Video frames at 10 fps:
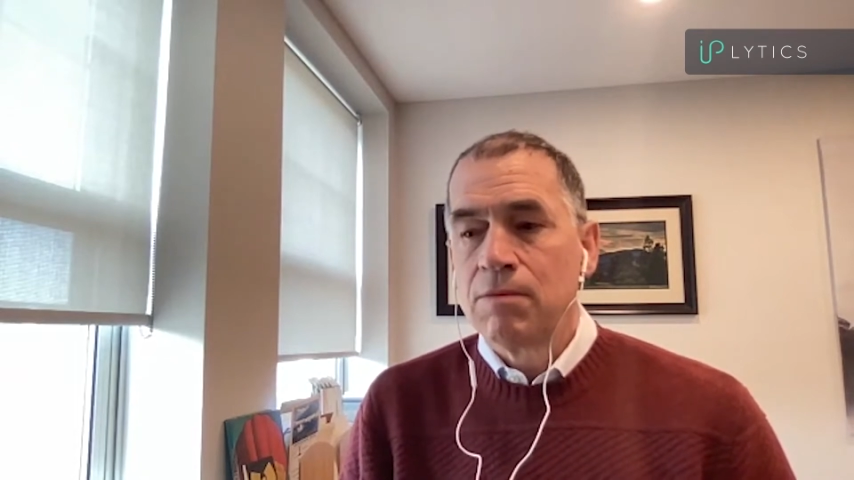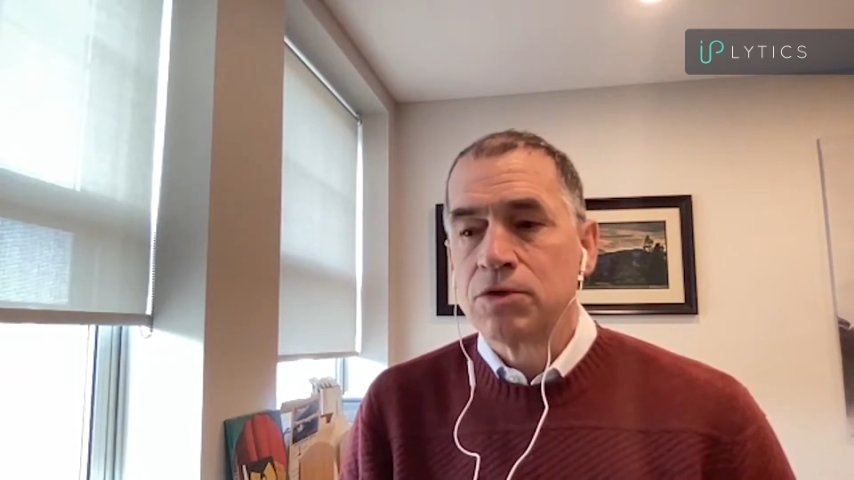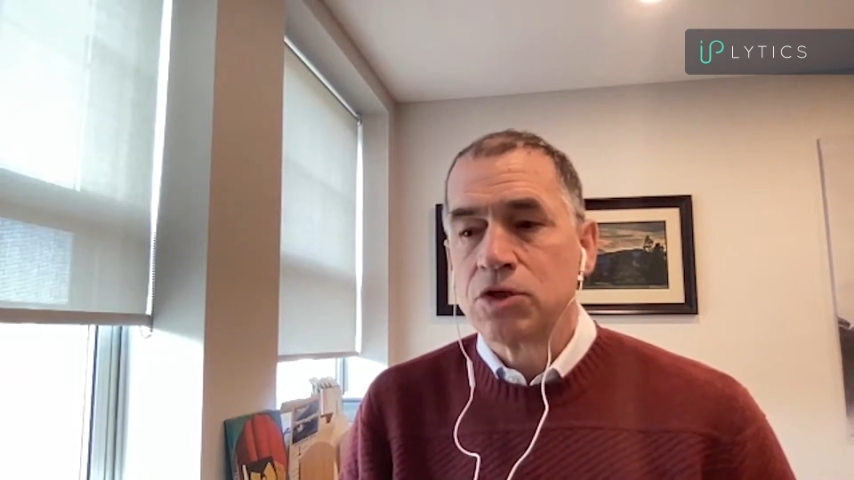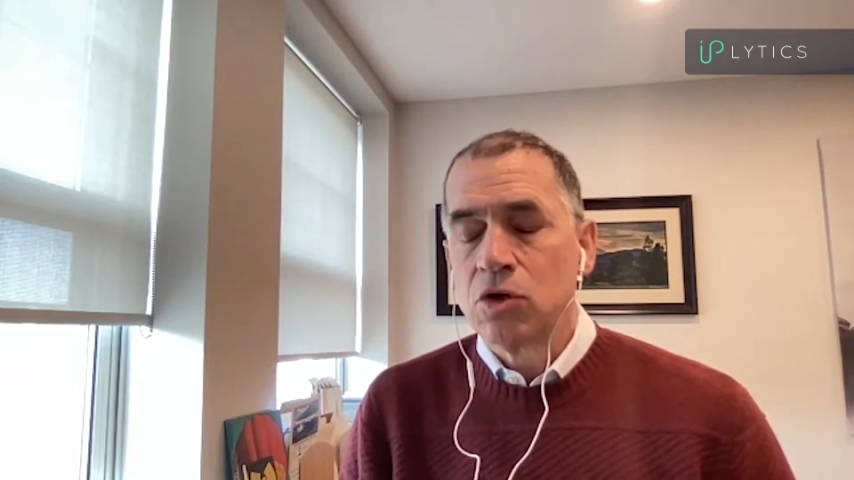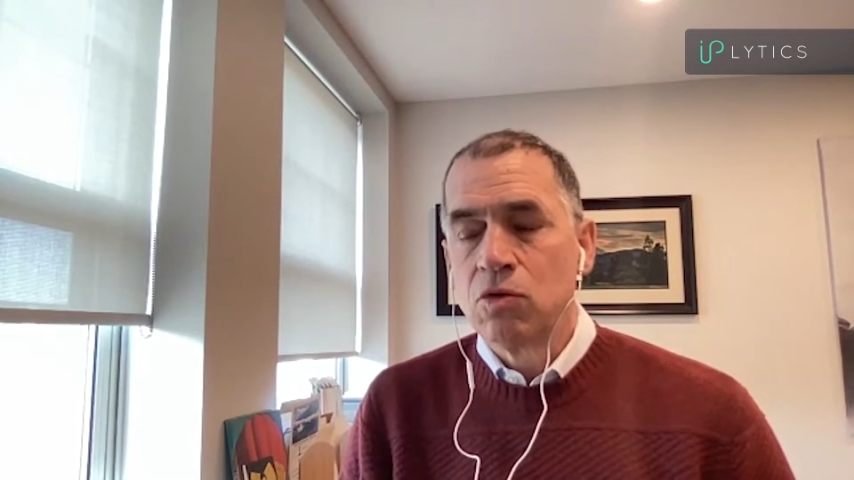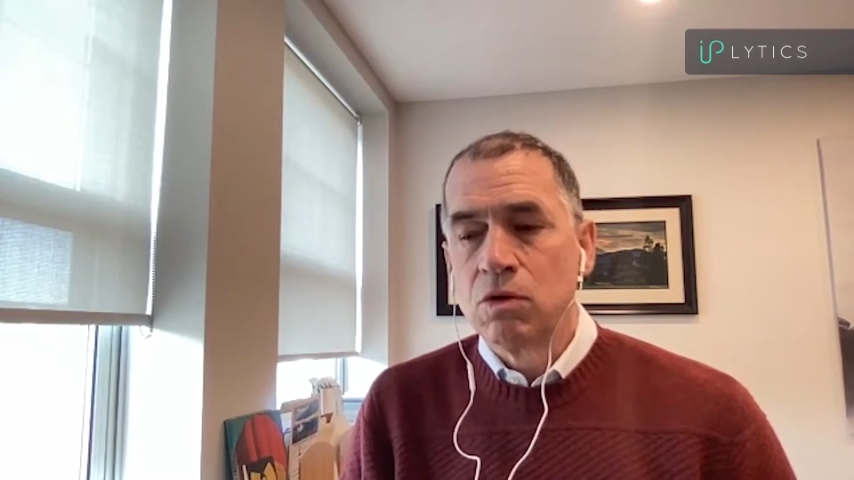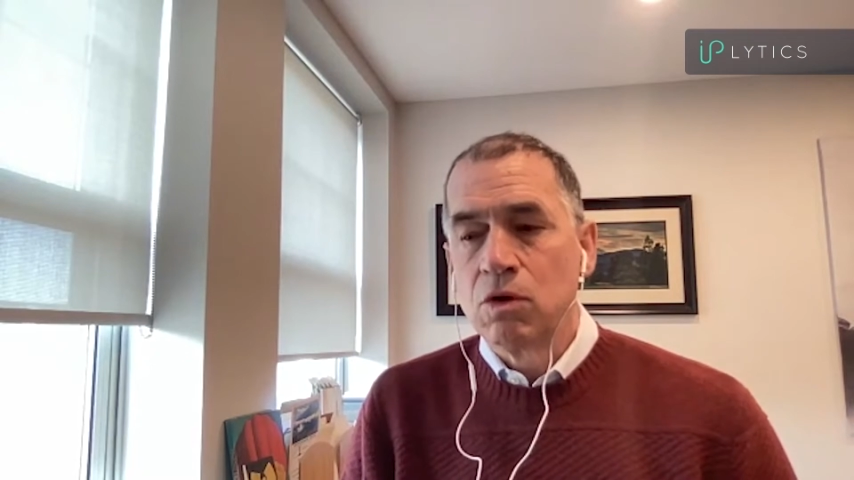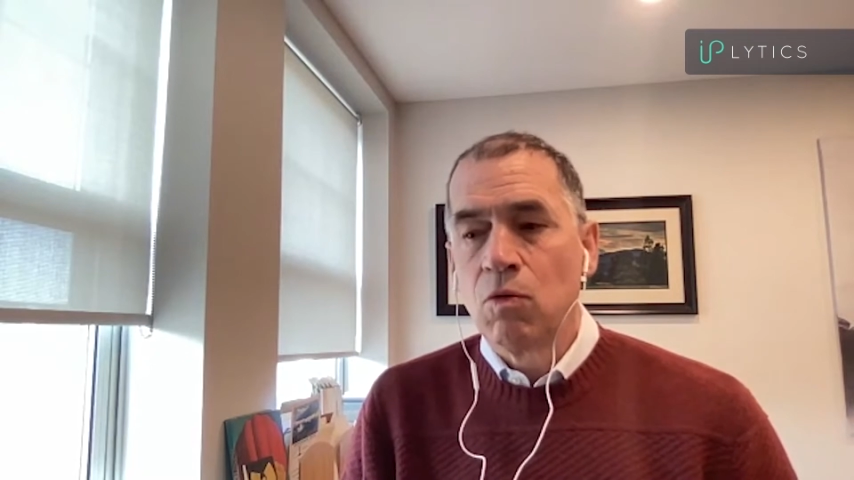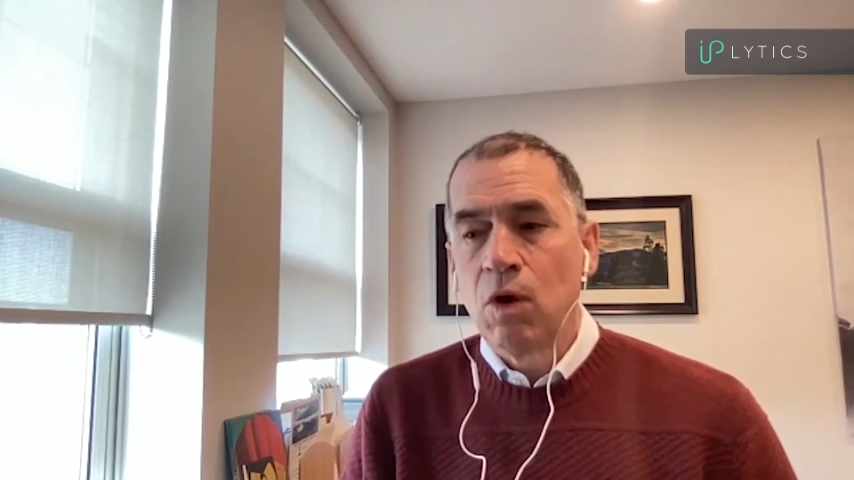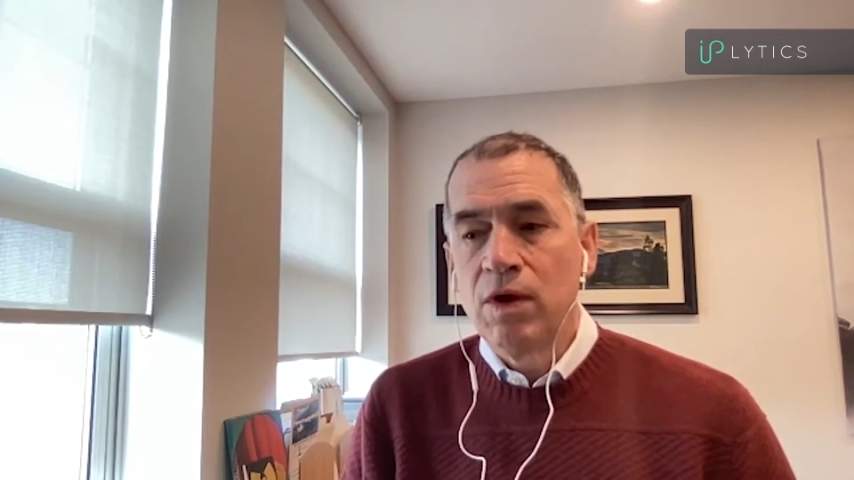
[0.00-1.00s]
So
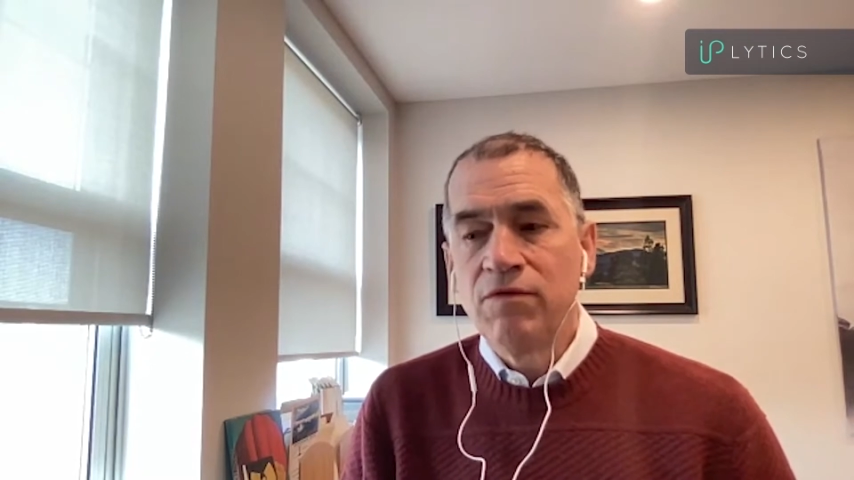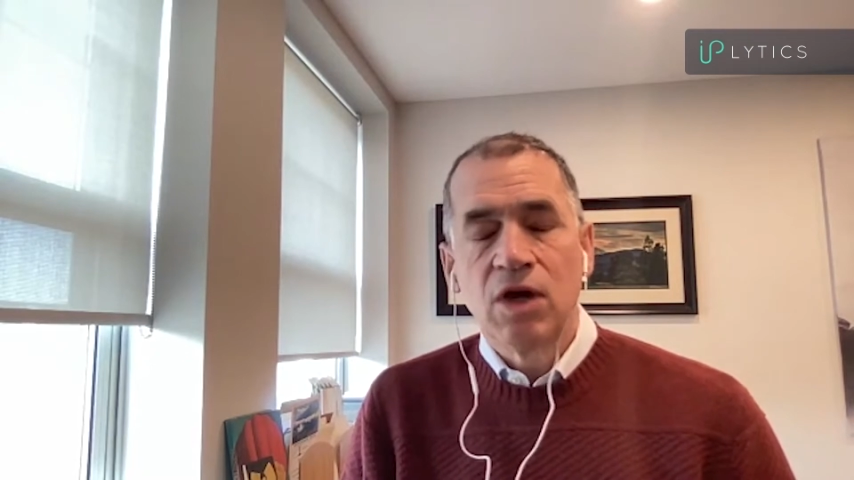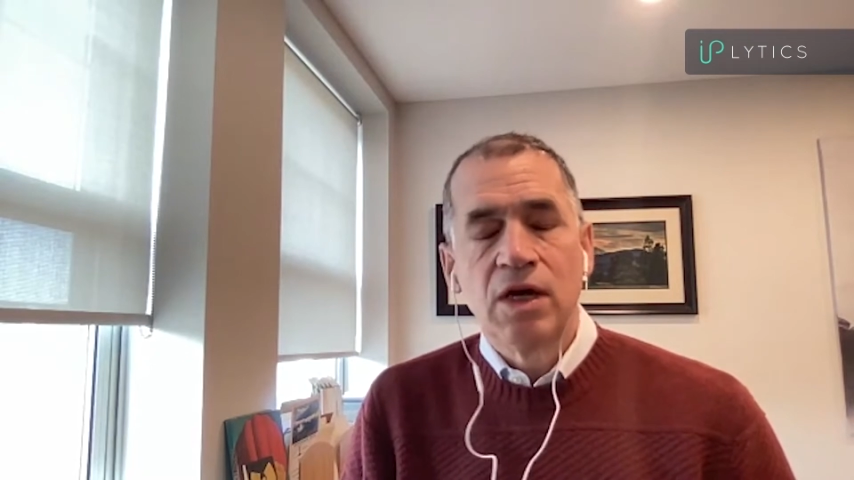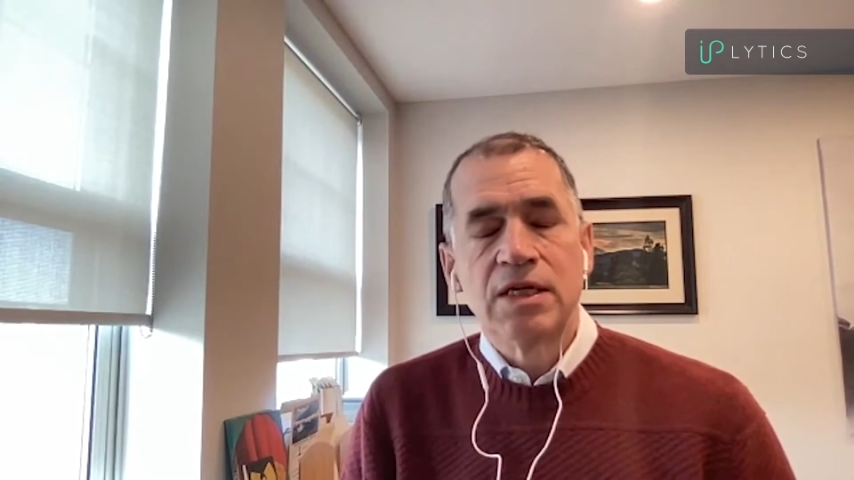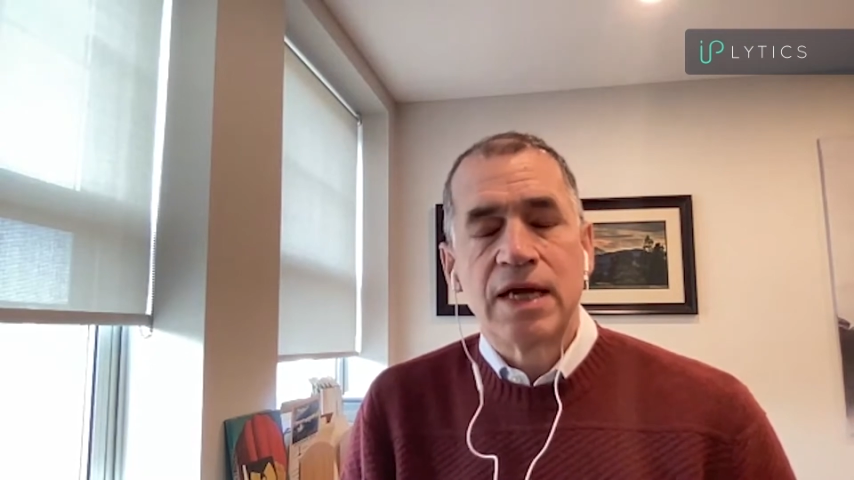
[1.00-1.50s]
what we've done is